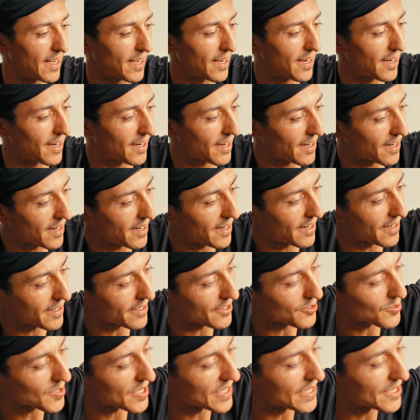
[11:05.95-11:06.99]
And
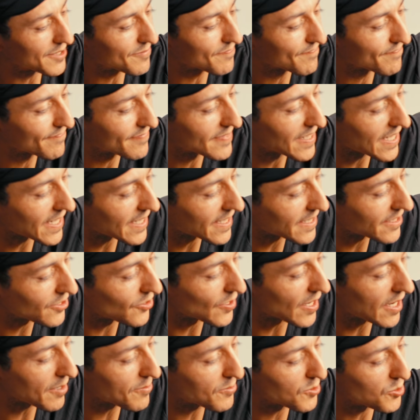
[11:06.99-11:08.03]
you see, like you
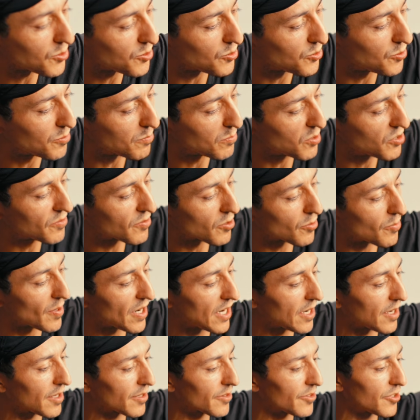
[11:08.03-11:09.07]
have to move
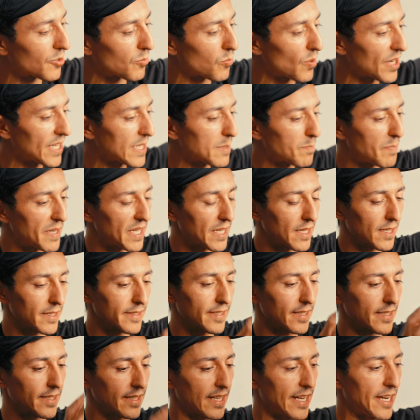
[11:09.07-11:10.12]
around the waist belt
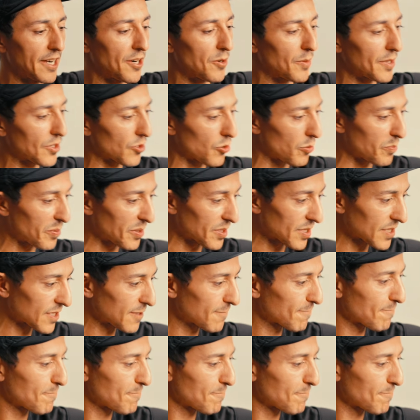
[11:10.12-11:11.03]
and now it opens.